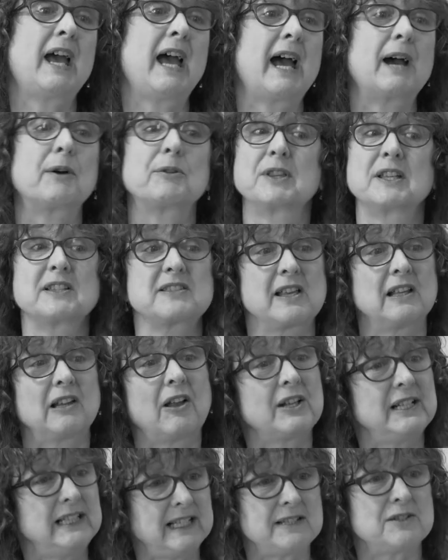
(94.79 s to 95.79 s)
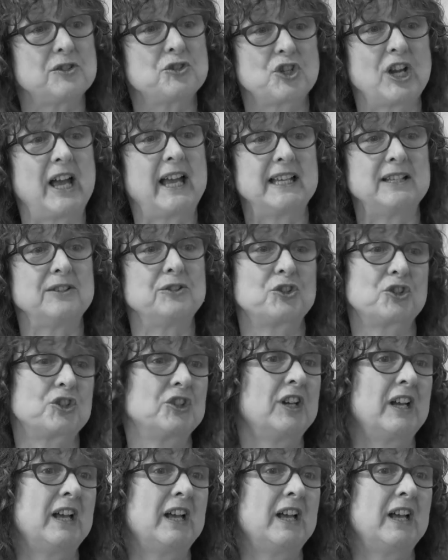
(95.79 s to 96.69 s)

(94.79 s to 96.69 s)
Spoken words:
how things are likely to change